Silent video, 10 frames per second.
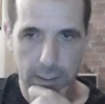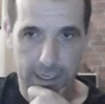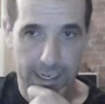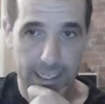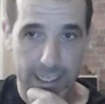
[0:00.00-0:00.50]

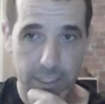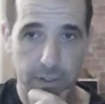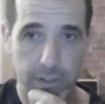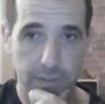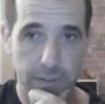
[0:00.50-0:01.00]

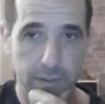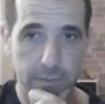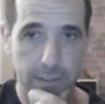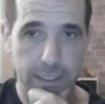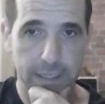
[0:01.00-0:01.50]
h5, and
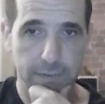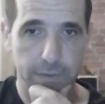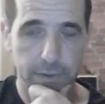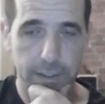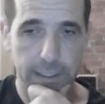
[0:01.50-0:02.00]

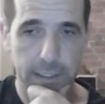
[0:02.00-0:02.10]
f3.